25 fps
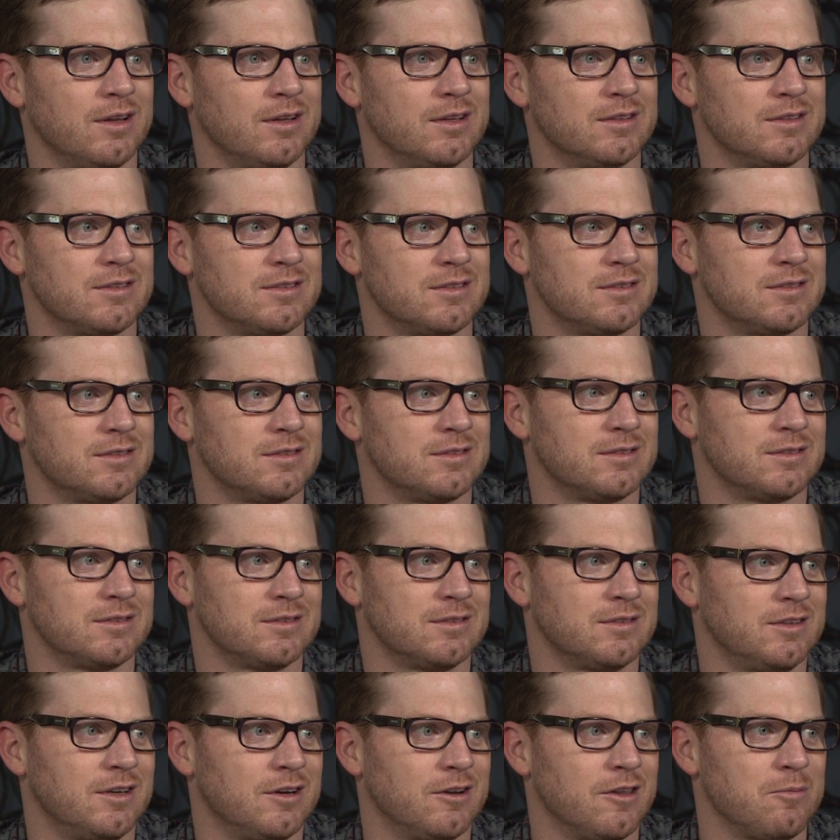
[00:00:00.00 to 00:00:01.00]
it's,
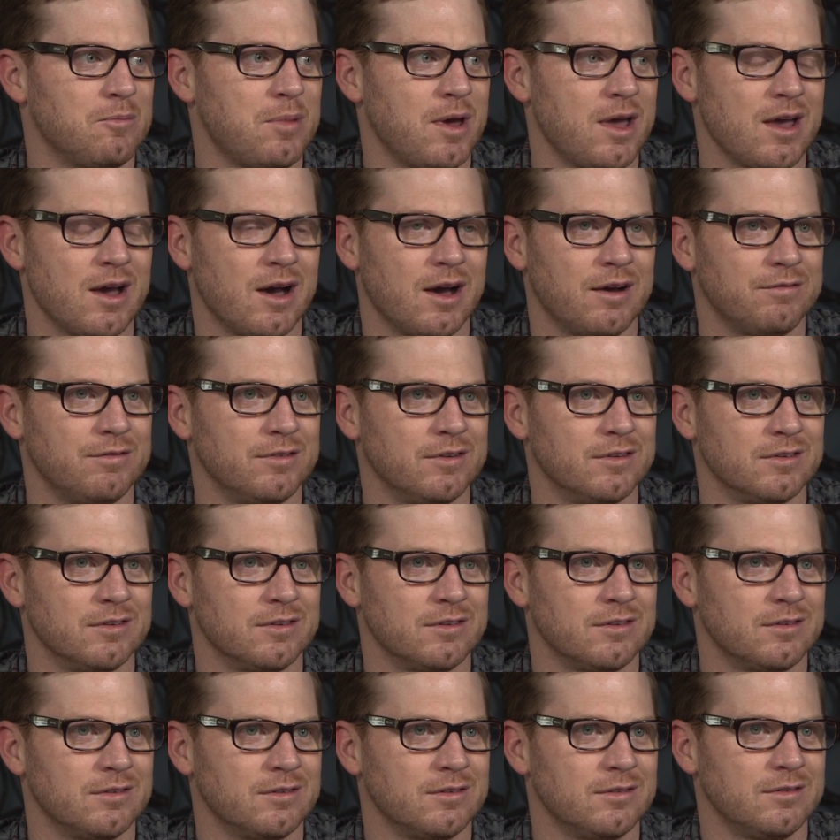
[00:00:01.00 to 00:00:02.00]
you know, the payoff
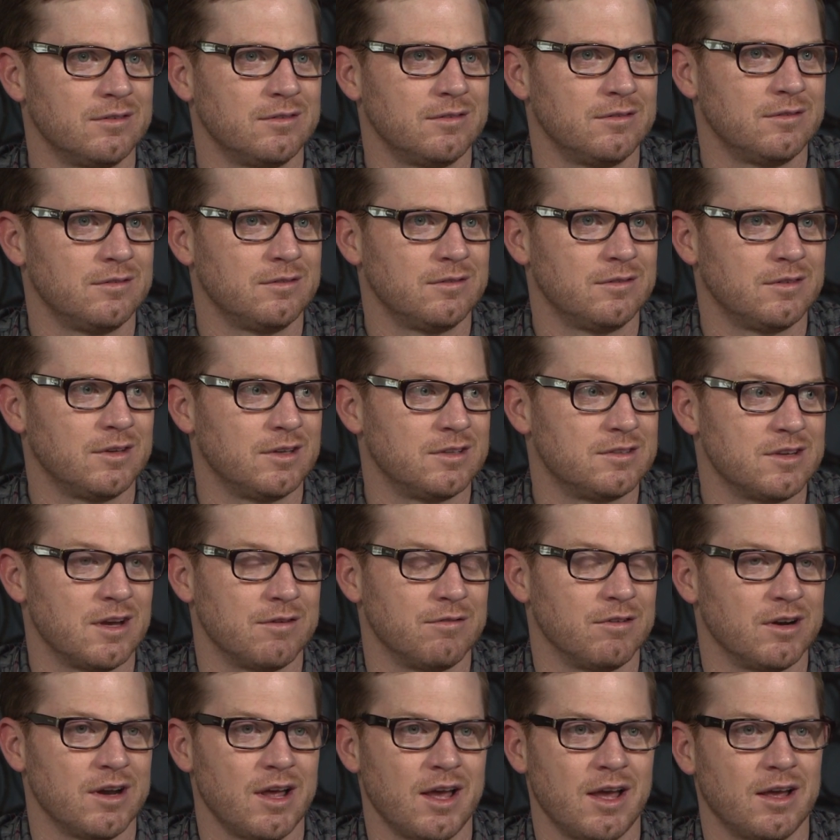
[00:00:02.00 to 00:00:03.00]
is, it's
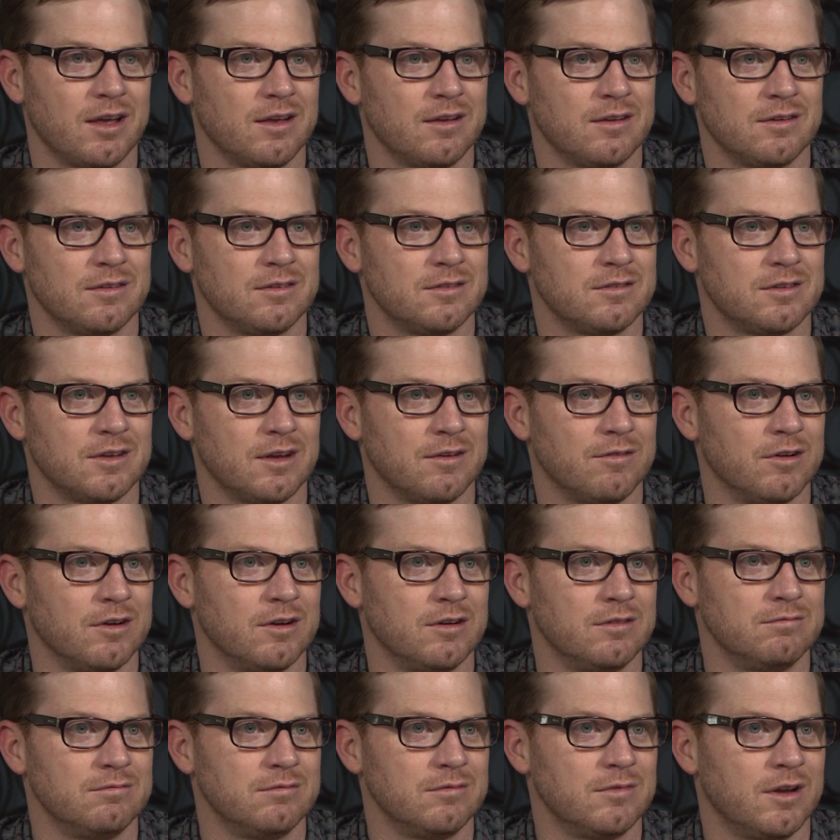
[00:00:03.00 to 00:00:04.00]
every day. It's
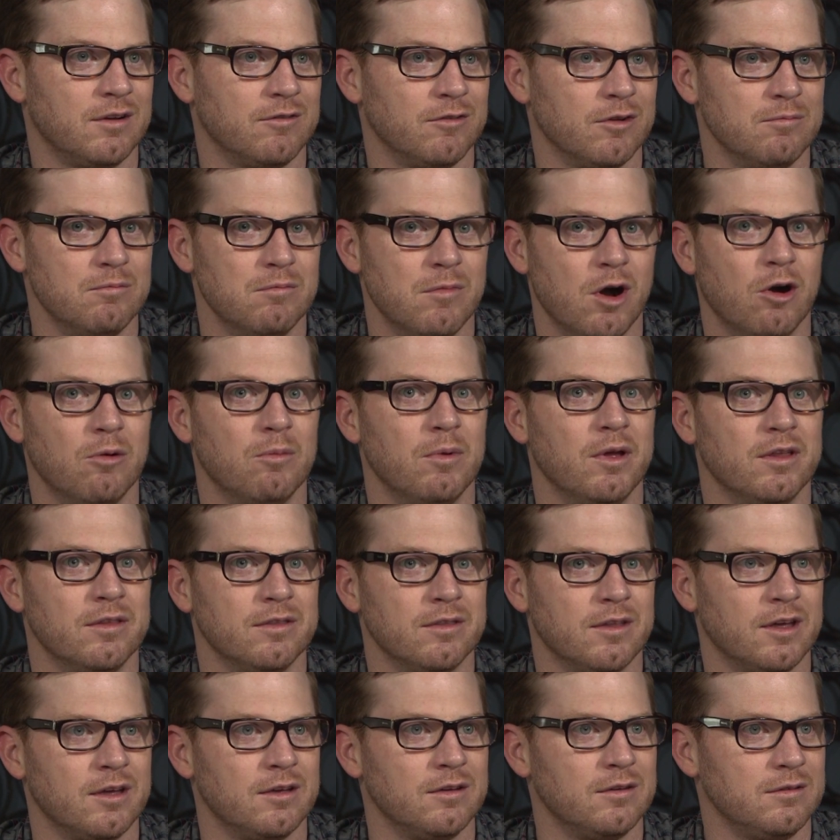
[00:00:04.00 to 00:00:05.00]
every
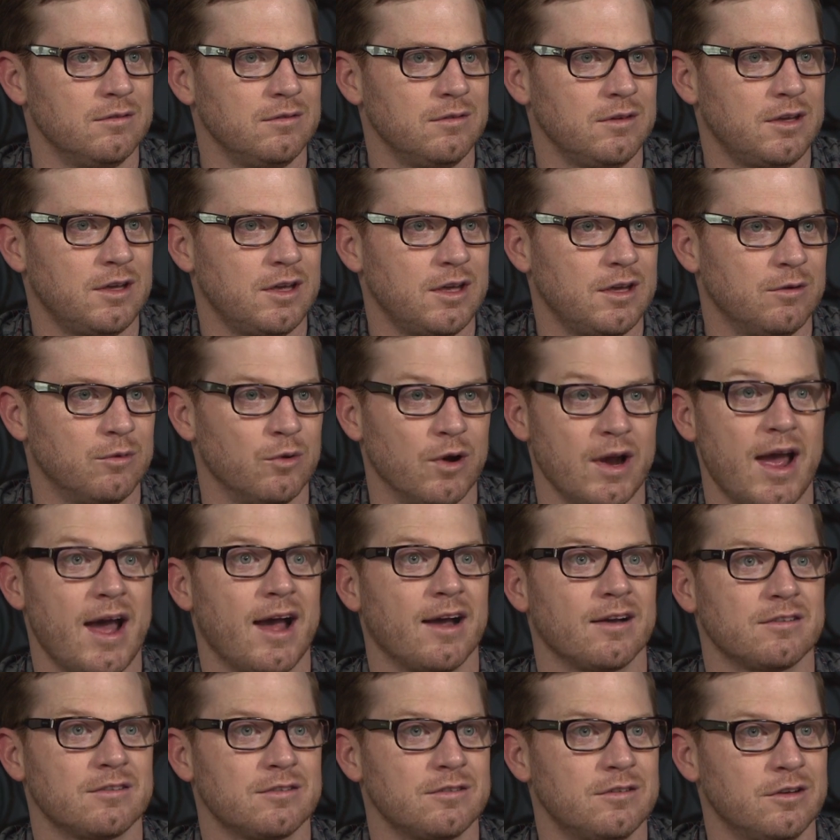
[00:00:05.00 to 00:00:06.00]
moment that he
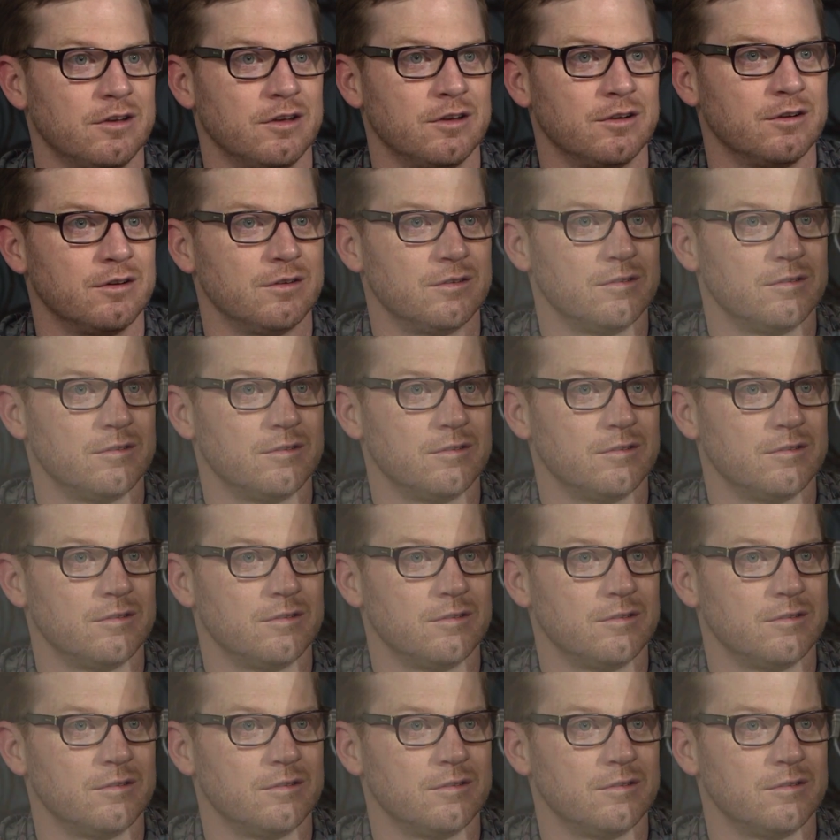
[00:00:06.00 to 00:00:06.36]
reacts to you,